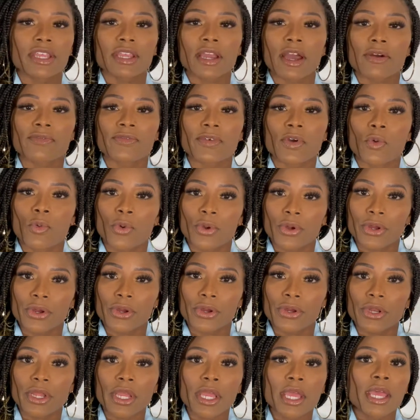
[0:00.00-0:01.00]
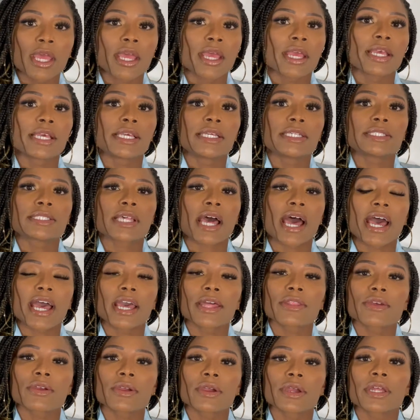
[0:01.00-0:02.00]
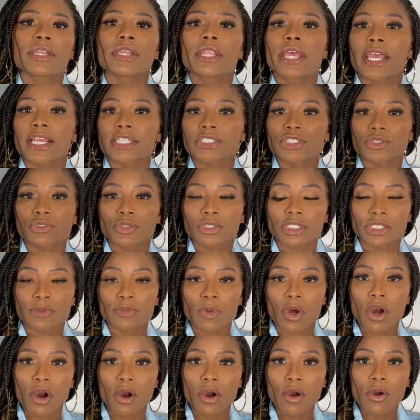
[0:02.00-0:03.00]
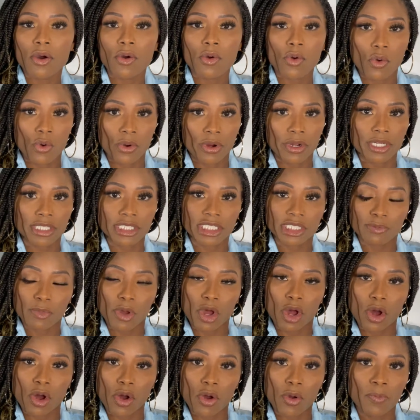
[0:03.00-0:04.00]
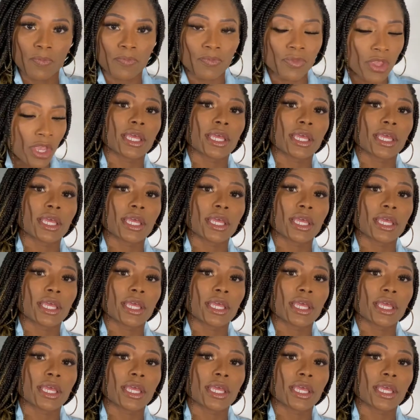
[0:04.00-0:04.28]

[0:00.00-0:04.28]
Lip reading: I've ordered is either an extra small or a small.